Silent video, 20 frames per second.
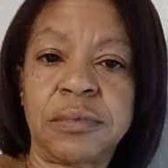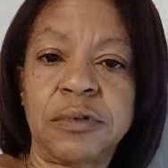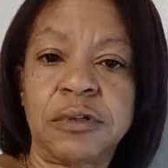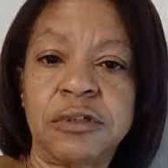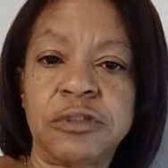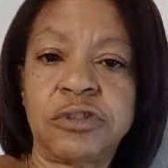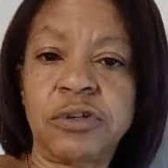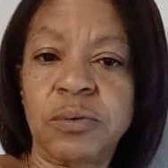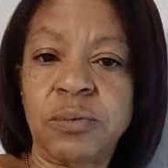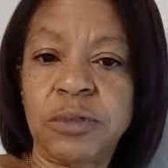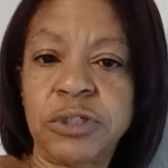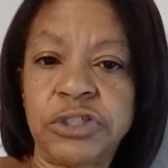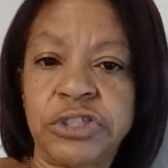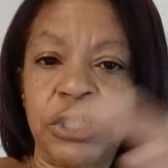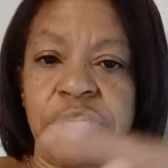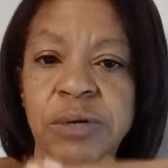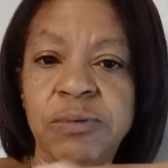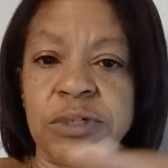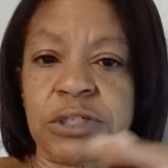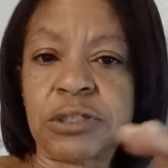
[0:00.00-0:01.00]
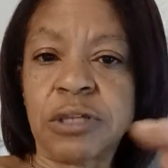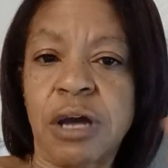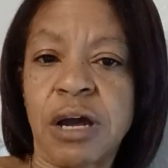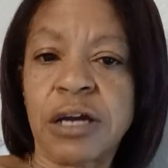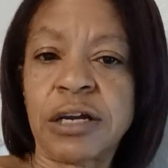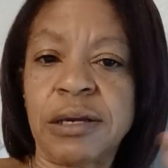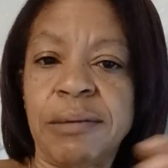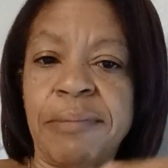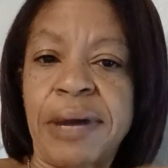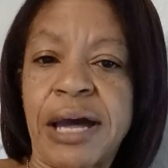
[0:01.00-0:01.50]
So when she was
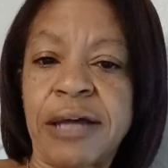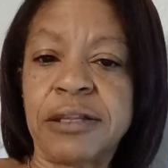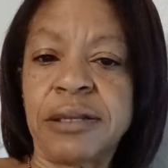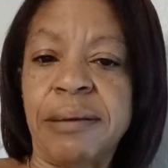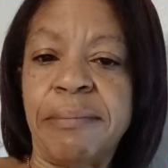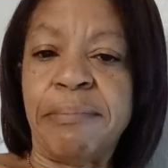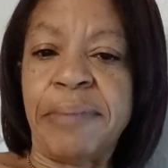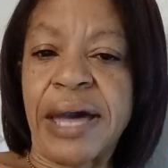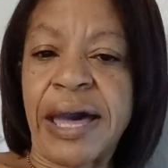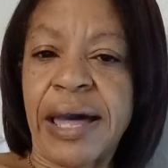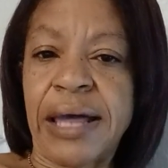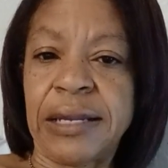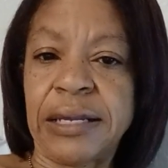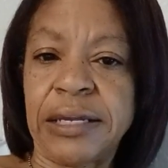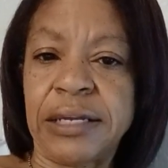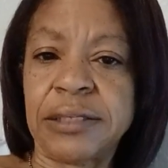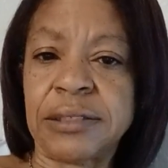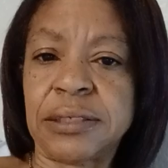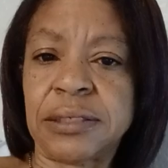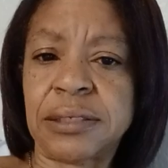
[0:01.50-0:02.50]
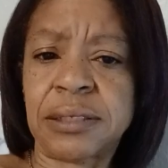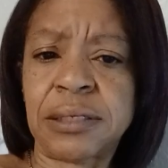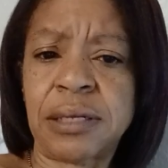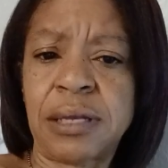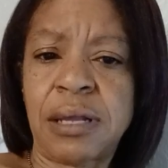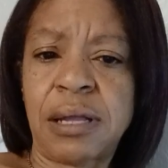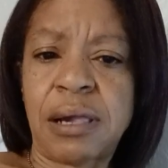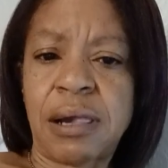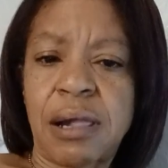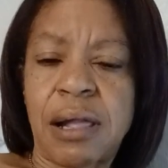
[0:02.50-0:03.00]
talking about the balance,
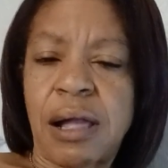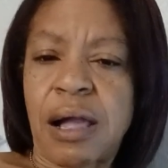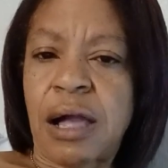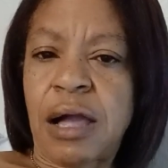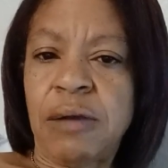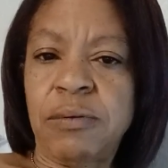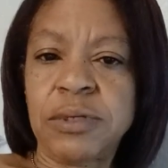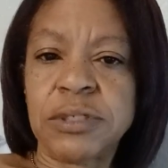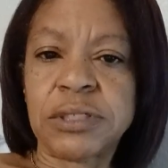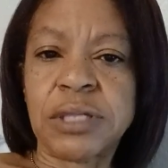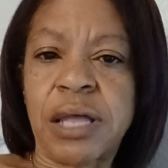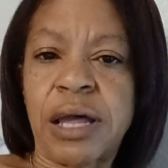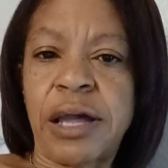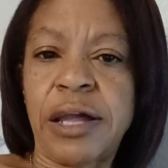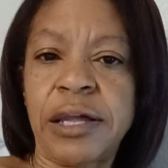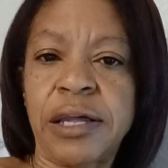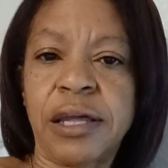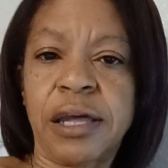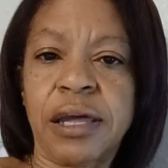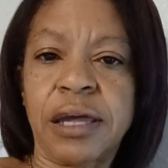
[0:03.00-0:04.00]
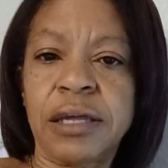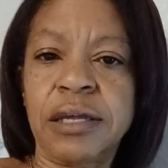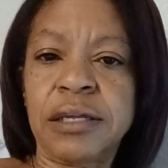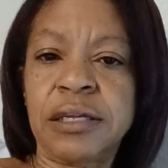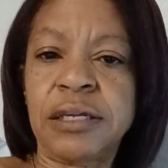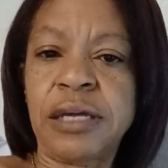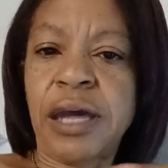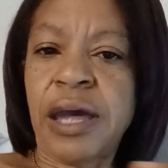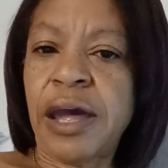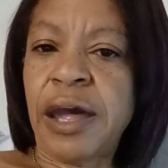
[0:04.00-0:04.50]
I was like,
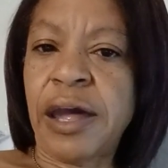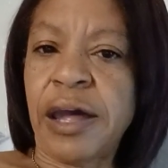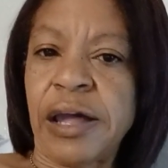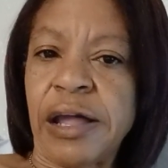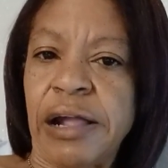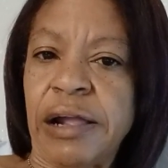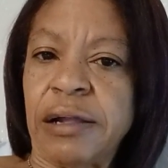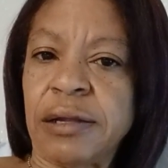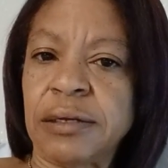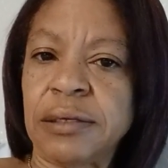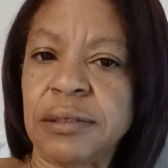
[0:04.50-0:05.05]
yeah.